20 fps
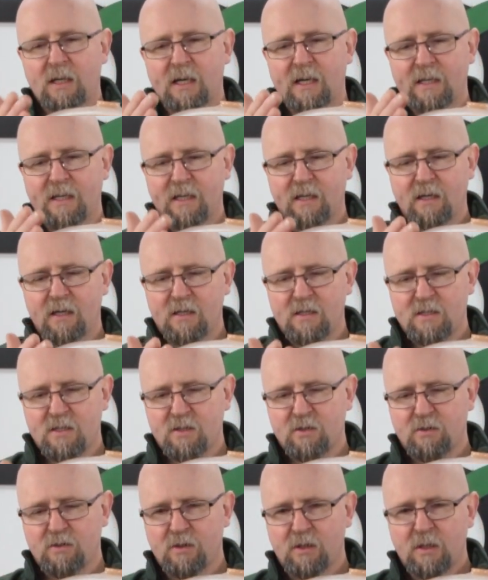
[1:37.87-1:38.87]
and then
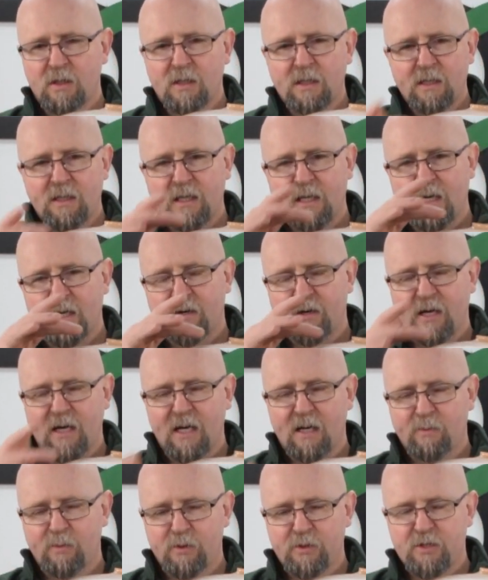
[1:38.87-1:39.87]
also to get our
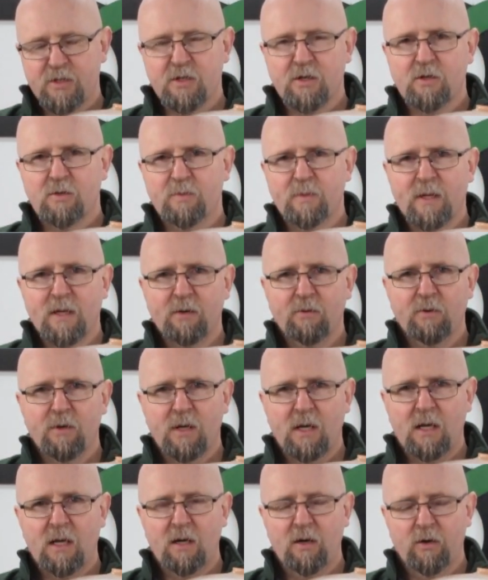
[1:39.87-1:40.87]
calipers to come down
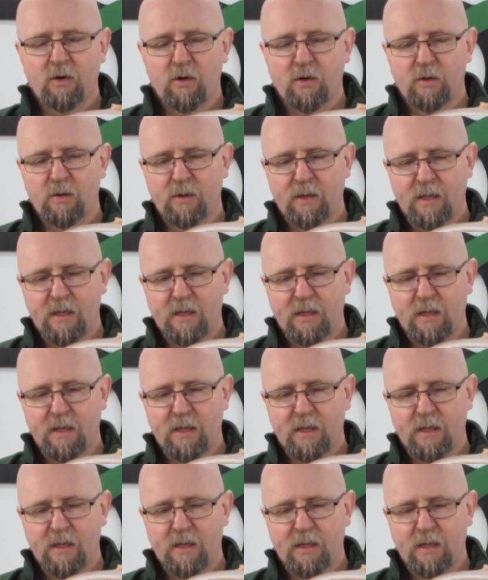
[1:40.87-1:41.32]
here.